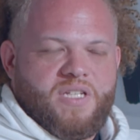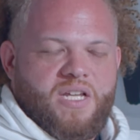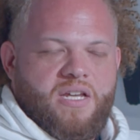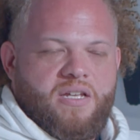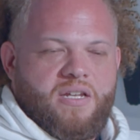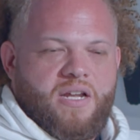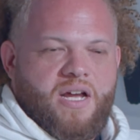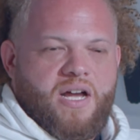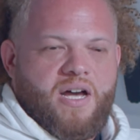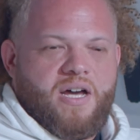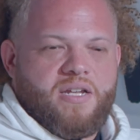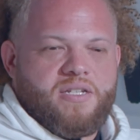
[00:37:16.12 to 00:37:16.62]

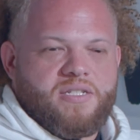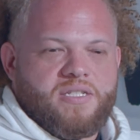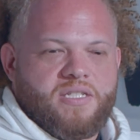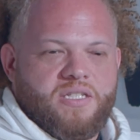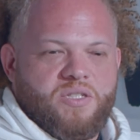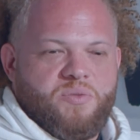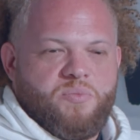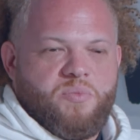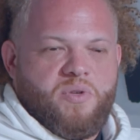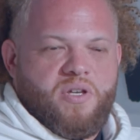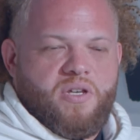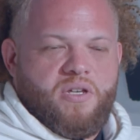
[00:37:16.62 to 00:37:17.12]
and
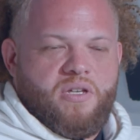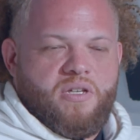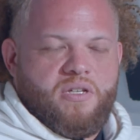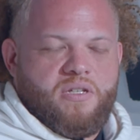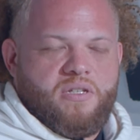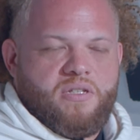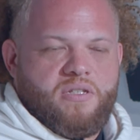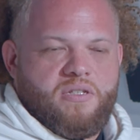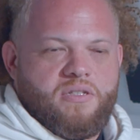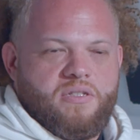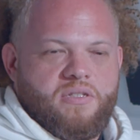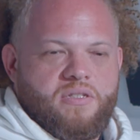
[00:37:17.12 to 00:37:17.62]
honestly,
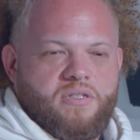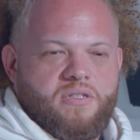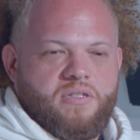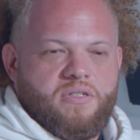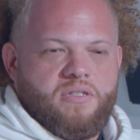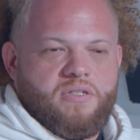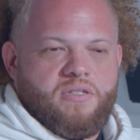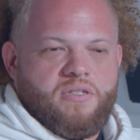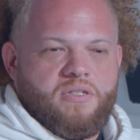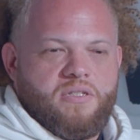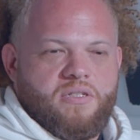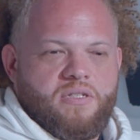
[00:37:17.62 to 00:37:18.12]
man,
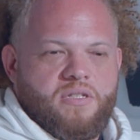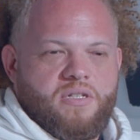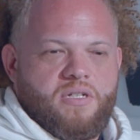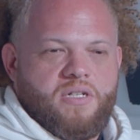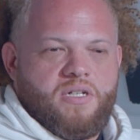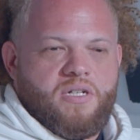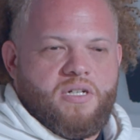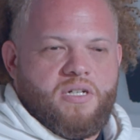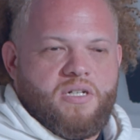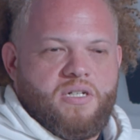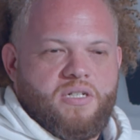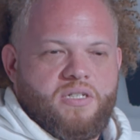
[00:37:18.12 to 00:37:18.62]

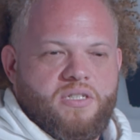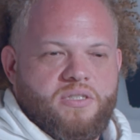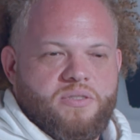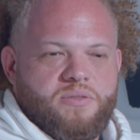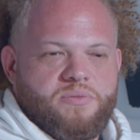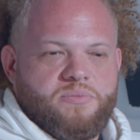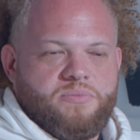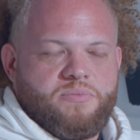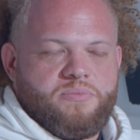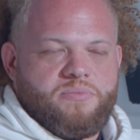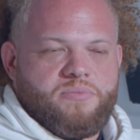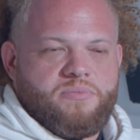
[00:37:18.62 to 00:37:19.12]

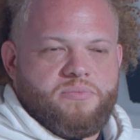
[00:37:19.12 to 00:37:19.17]
um,